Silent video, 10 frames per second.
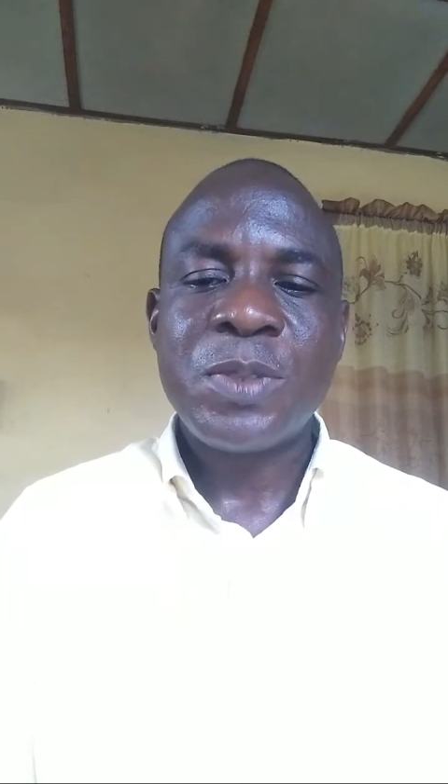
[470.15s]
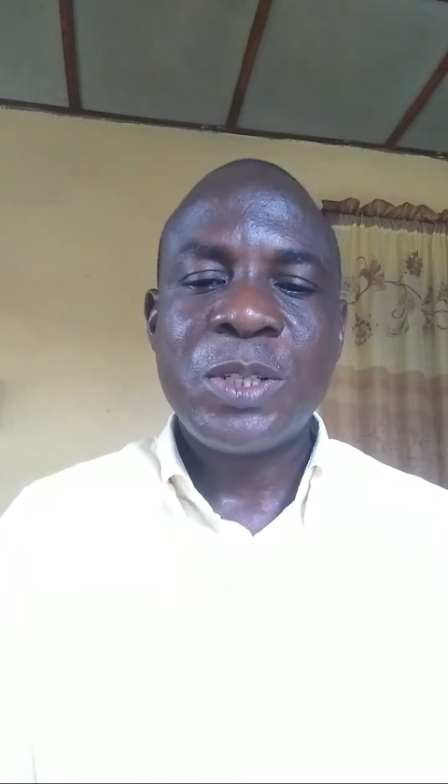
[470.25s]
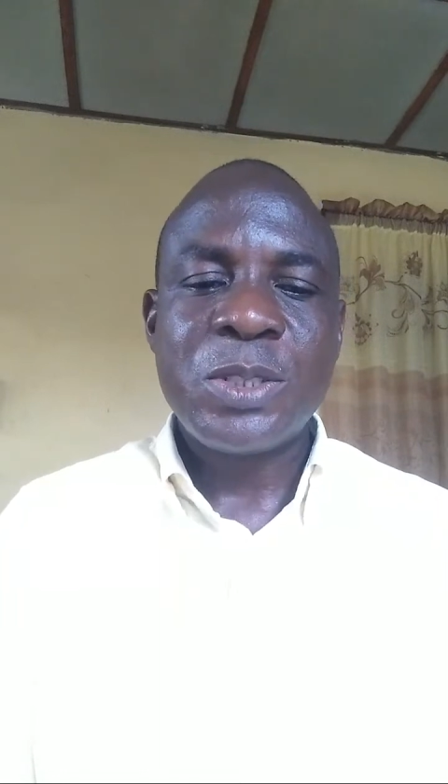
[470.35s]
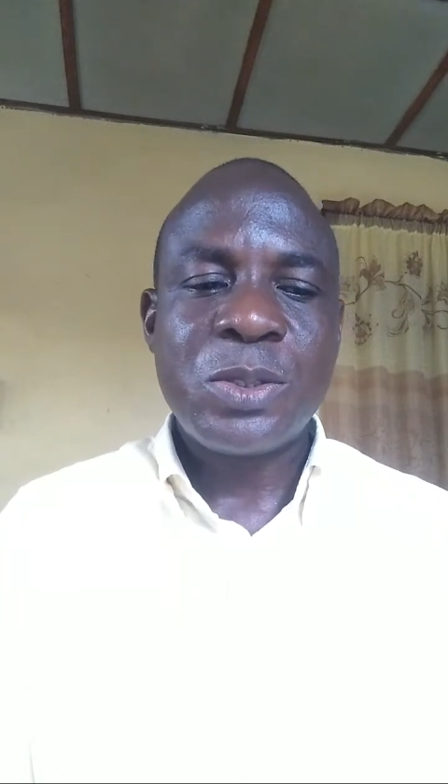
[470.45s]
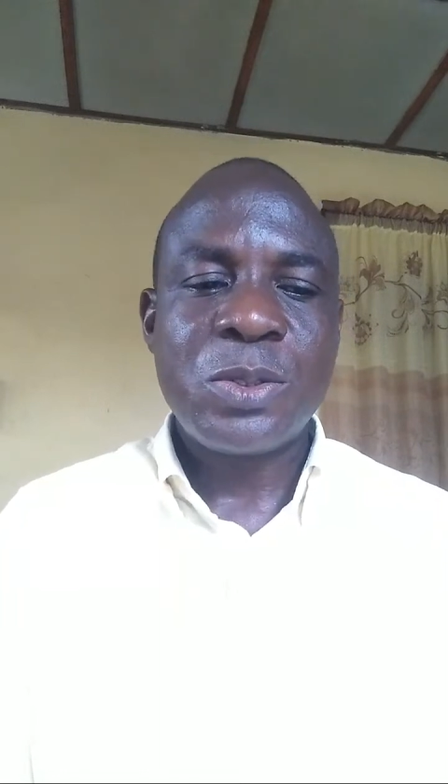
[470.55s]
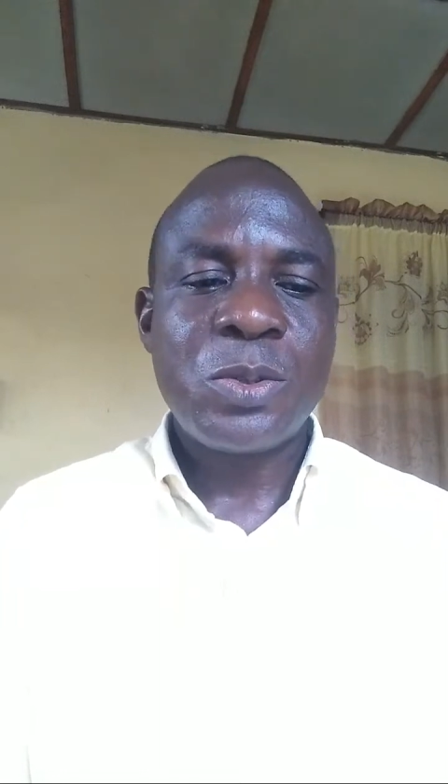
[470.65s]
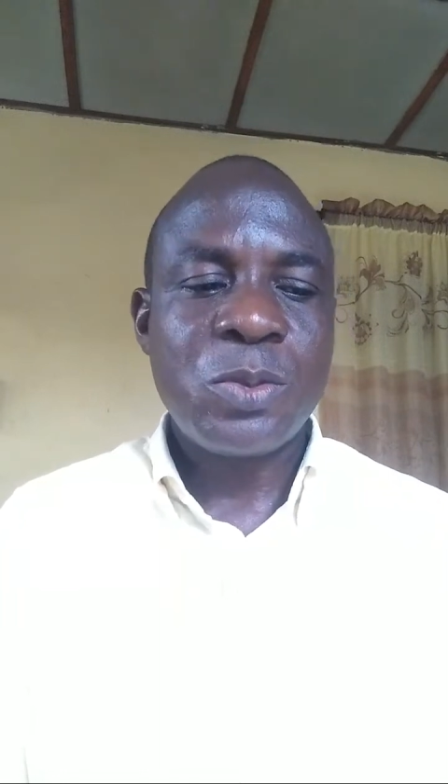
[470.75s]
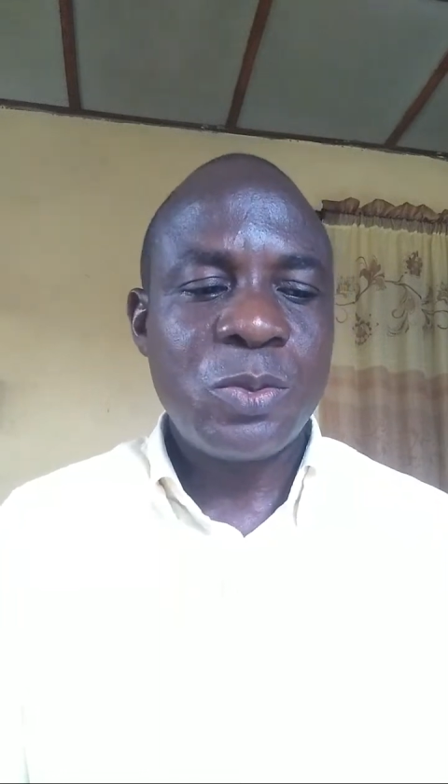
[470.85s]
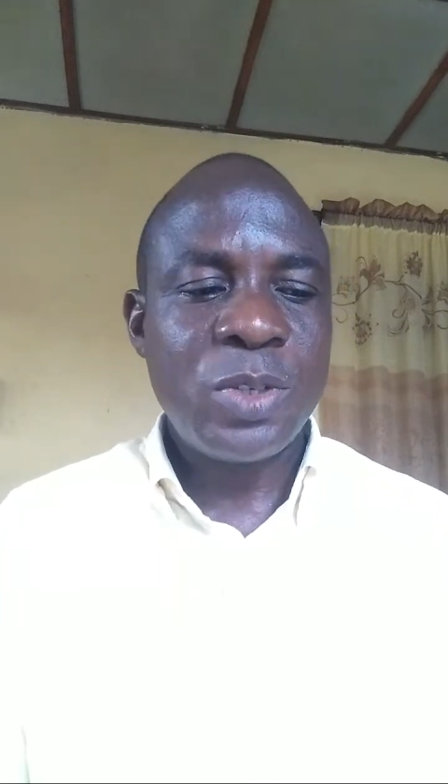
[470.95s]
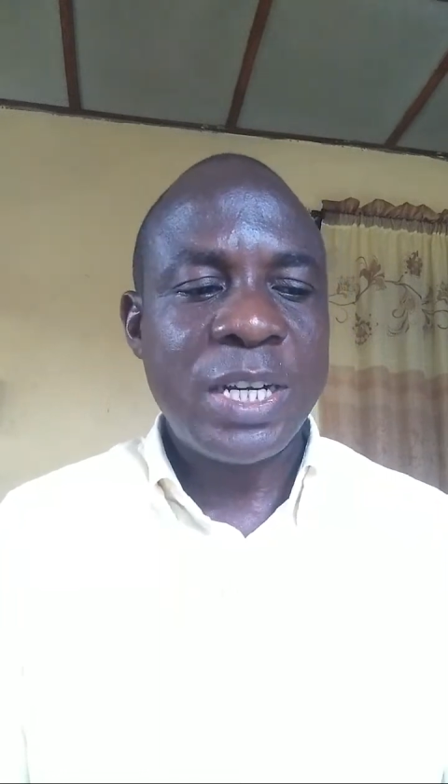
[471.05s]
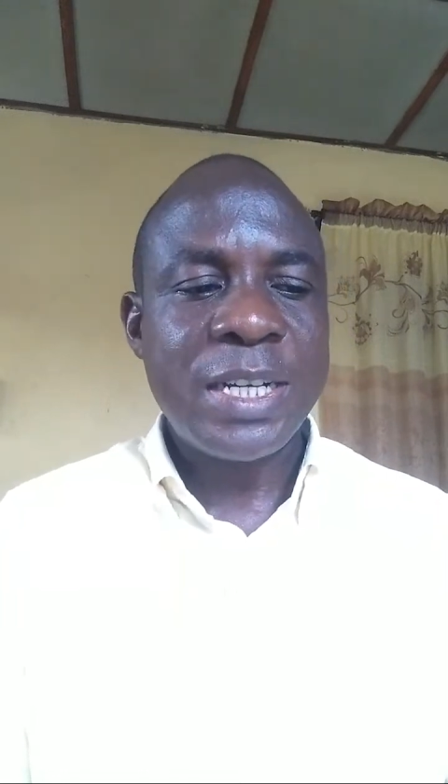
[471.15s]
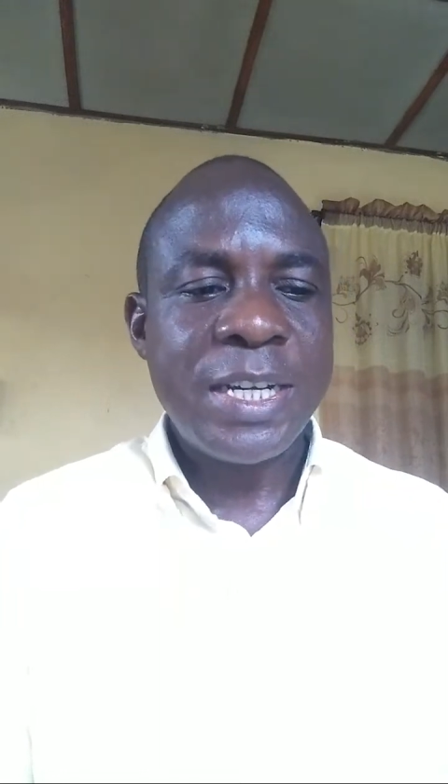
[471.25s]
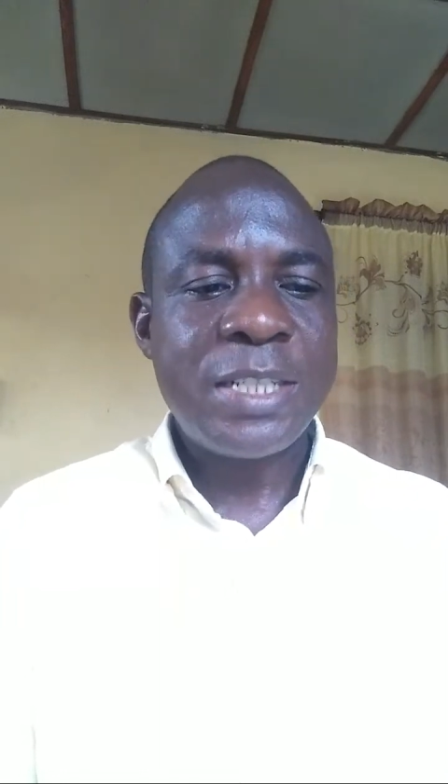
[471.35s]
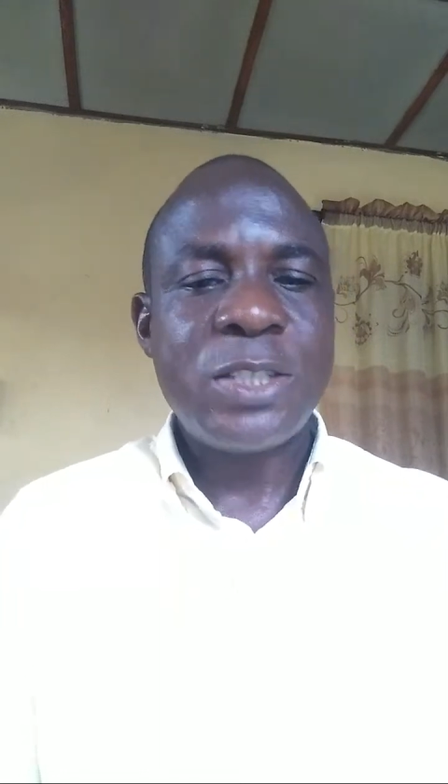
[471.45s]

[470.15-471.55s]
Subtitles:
so you can get